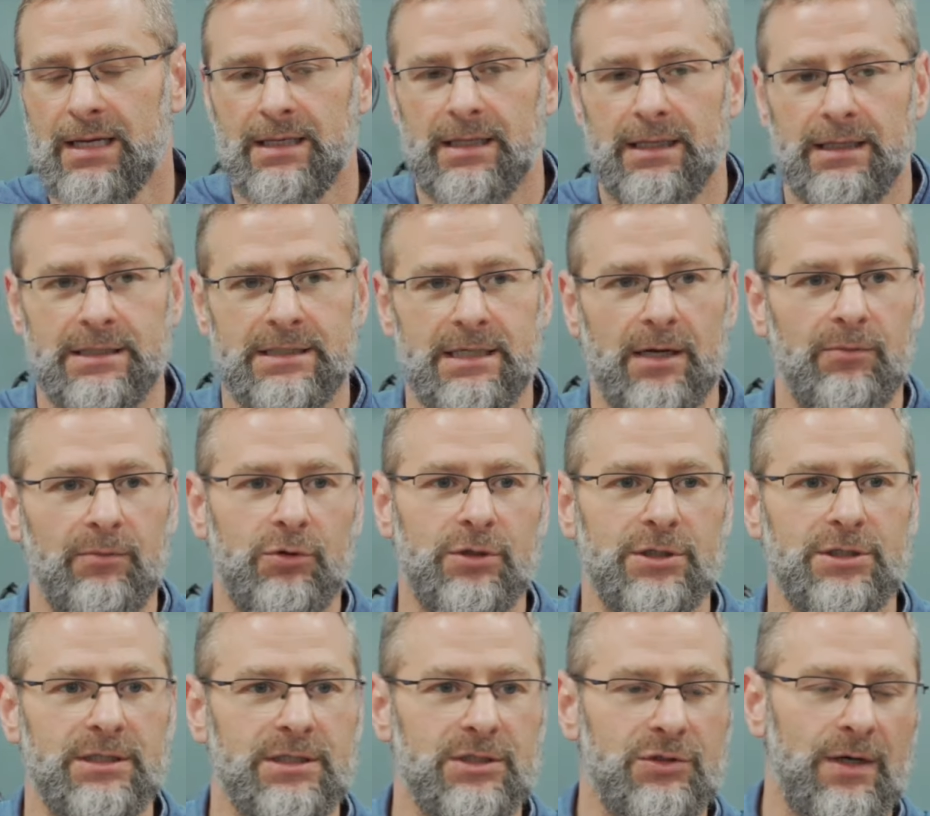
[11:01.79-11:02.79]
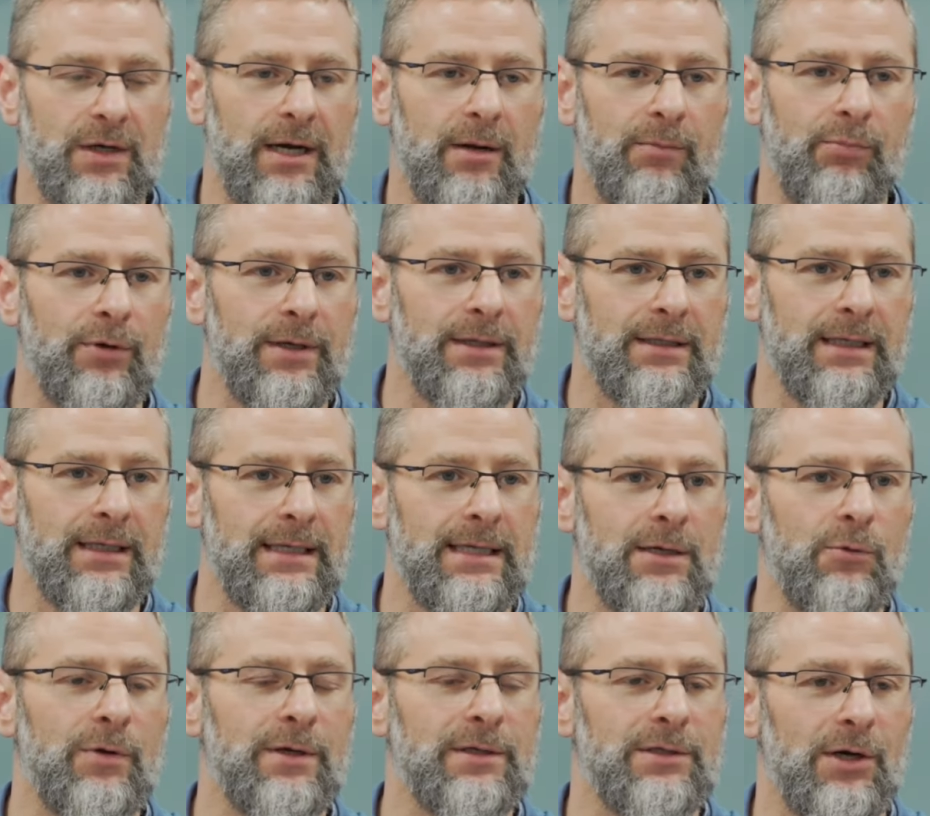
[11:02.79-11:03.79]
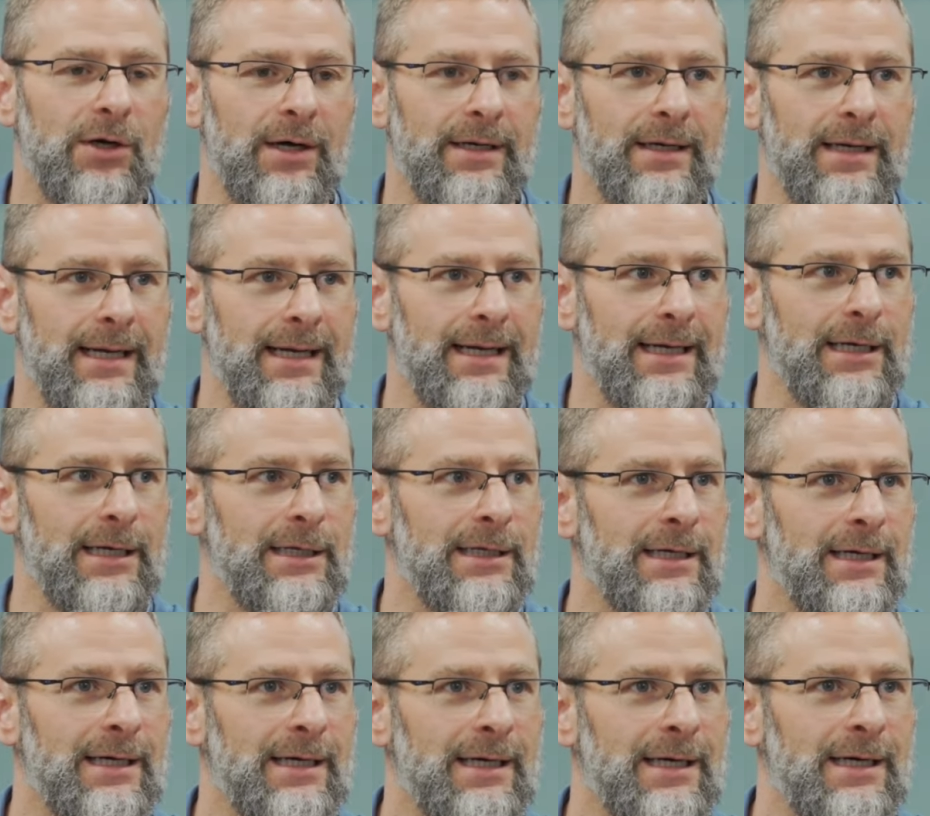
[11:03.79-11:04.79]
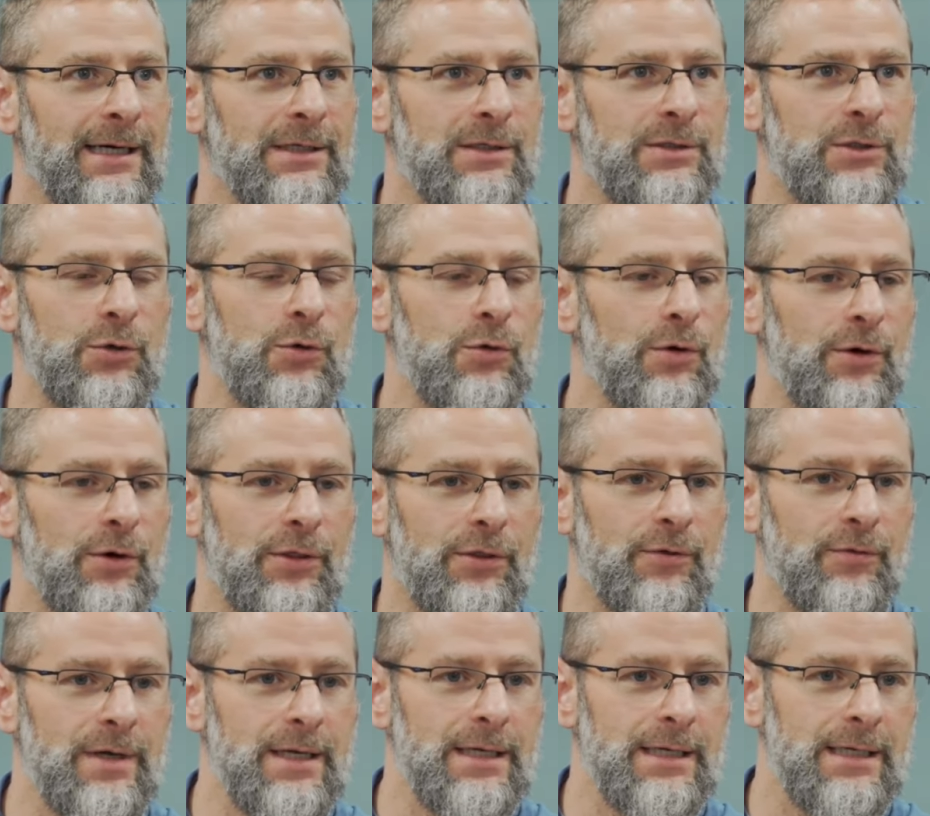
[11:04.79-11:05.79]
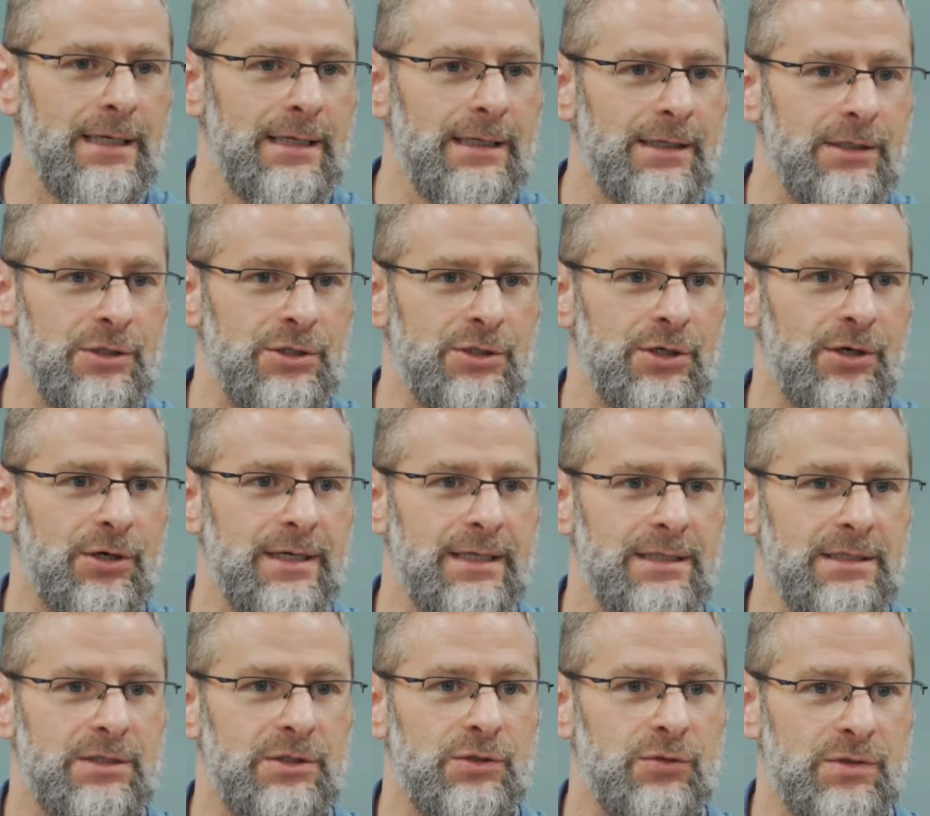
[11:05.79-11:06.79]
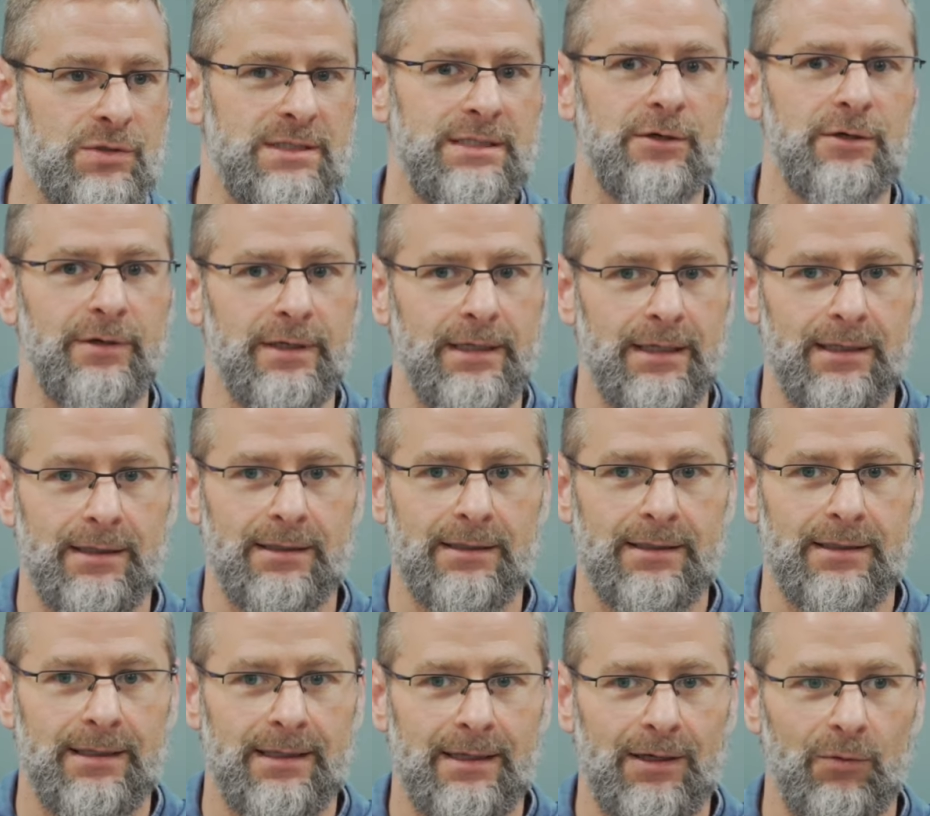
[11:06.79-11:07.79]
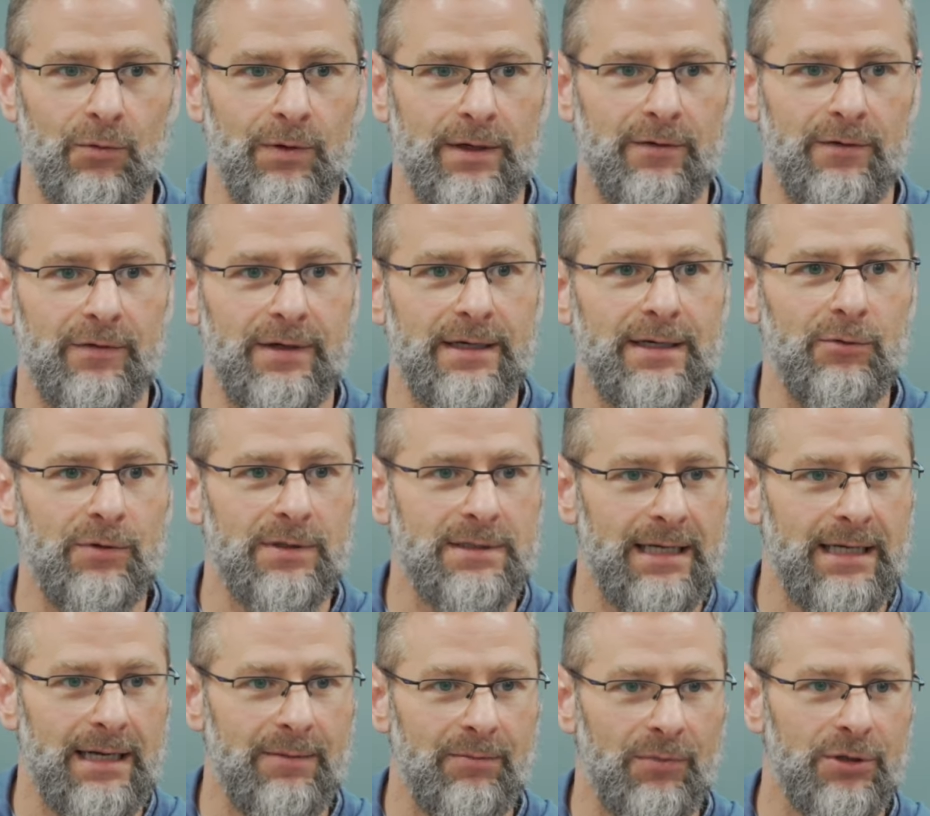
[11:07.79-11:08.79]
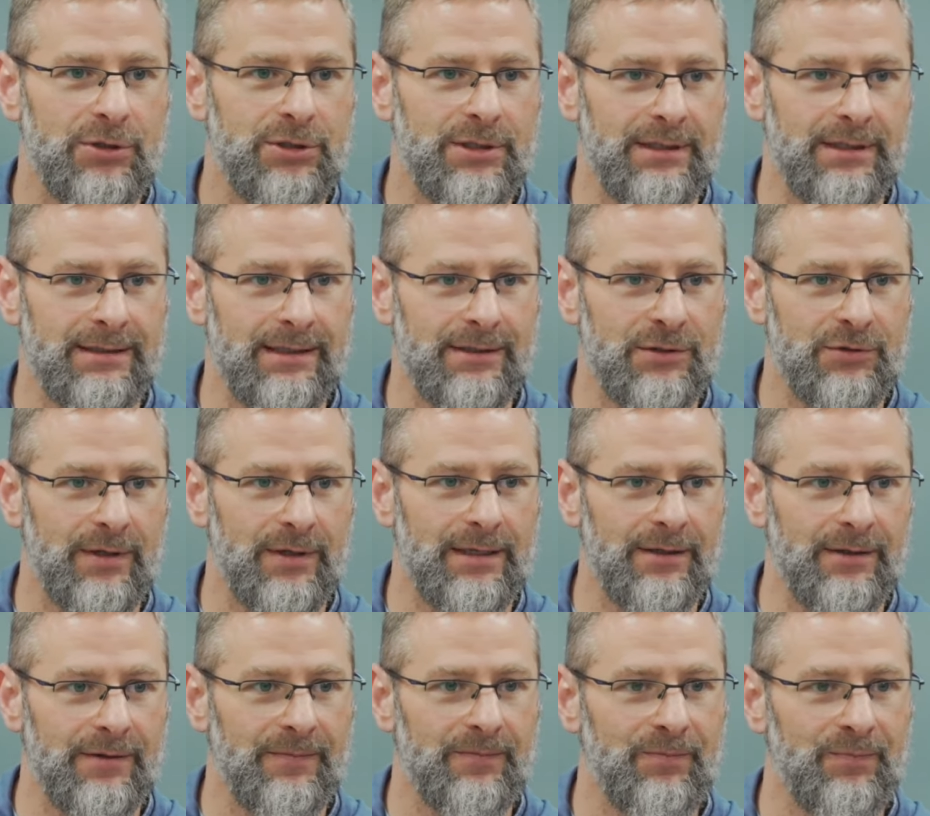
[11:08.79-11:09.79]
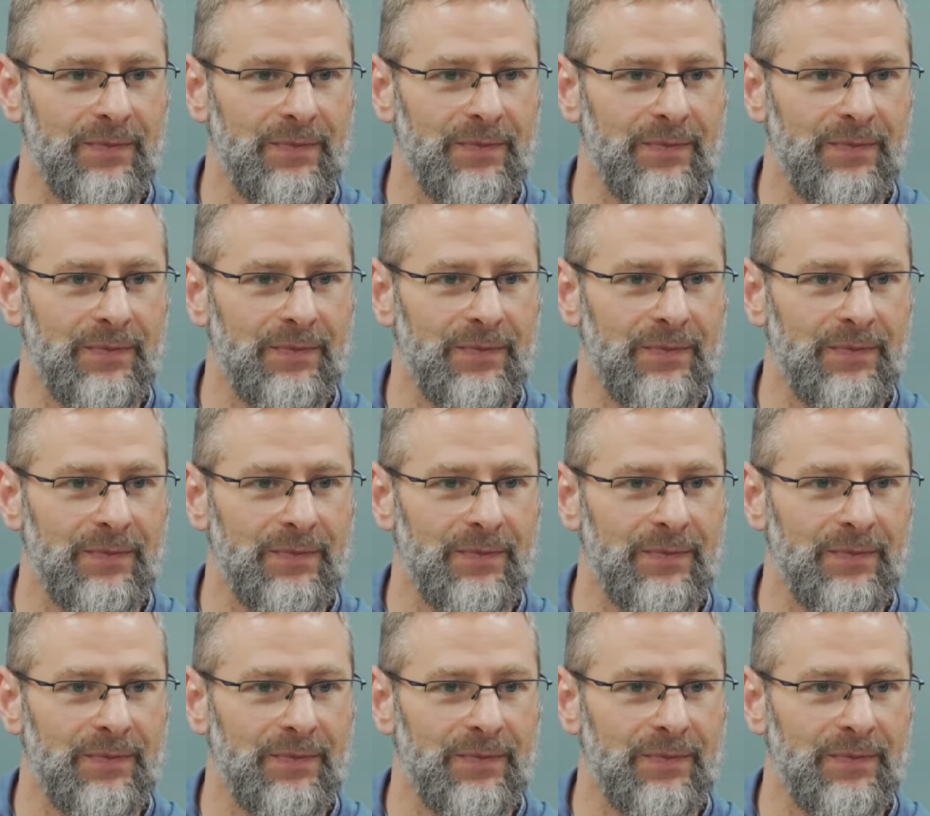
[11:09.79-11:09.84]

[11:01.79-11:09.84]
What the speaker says: Some Christians try to point that he went on a 2 or 3 journeys to Syria whenever he was a merchant, a trader.